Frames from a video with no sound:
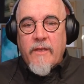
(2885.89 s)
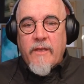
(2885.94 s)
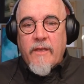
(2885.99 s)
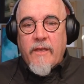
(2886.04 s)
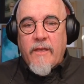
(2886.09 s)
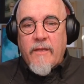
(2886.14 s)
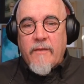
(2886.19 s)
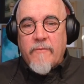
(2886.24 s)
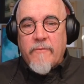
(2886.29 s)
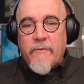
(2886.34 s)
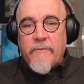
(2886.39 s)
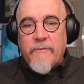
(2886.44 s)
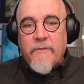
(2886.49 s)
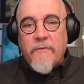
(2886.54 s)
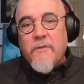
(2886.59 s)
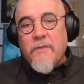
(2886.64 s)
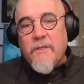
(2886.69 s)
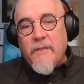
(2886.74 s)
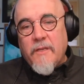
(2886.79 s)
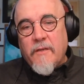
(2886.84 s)
And for
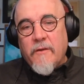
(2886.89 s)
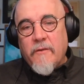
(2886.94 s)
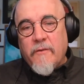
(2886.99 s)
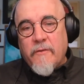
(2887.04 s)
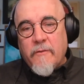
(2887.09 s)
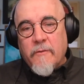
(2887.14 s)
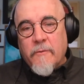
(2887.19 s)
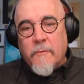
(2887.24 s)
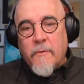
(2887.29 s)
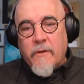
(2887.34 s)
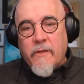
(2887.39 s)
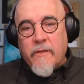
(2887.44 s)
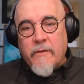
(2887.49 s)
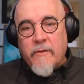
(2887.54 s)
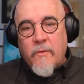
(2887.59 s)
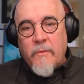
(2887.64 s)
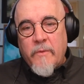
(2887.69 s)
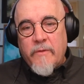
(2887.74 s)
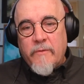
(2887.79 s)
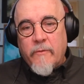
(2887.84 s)
50 years, he was working on
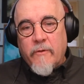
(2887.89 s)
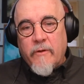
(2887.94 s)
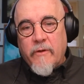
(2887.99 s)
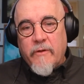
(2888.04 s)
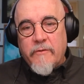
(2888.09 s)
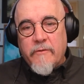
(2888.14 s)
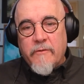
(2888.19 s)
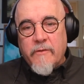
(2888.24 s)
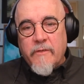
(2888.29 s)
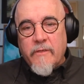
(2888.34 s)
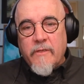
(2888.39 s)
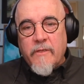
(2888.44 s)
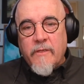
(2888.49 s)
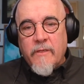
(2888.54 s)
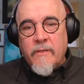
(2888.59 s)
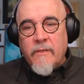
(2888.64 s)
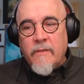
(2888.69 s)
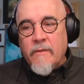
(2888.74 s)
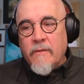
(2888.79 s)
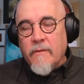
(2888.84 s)
urban forestry
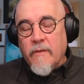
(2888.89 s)
in